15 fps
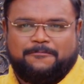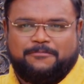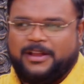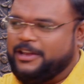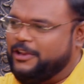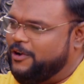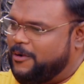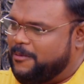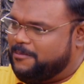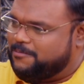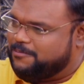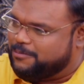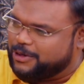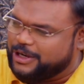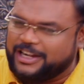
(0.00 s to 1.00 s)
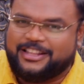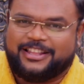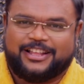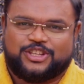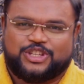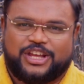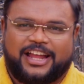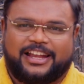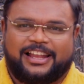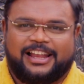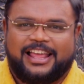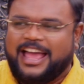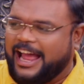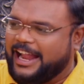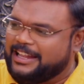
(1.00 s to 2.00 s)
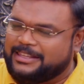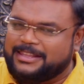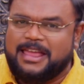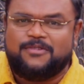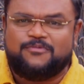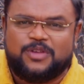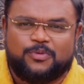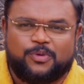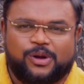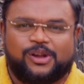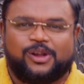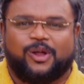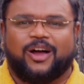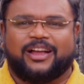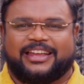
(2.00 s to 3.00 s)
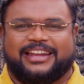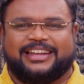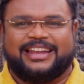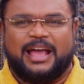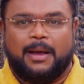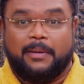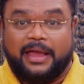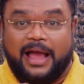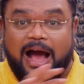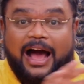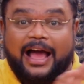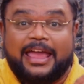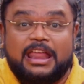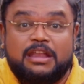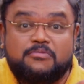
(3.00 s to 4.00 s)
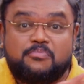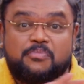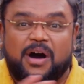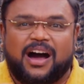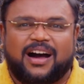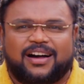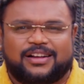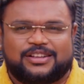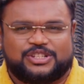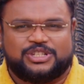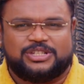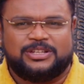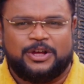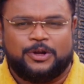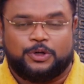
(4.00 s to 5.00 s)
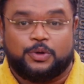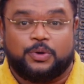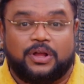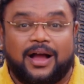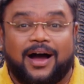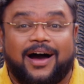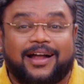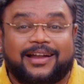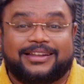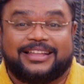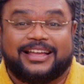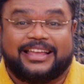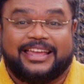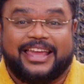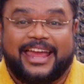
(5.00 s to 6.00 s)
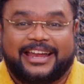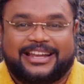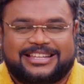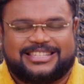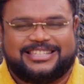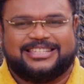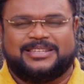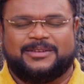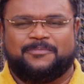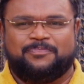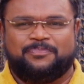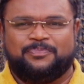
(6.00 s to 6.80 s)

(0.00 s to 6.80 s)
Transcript: up and, you know, put it in the channel, and then we would lock it. Iron bars to guard the gates.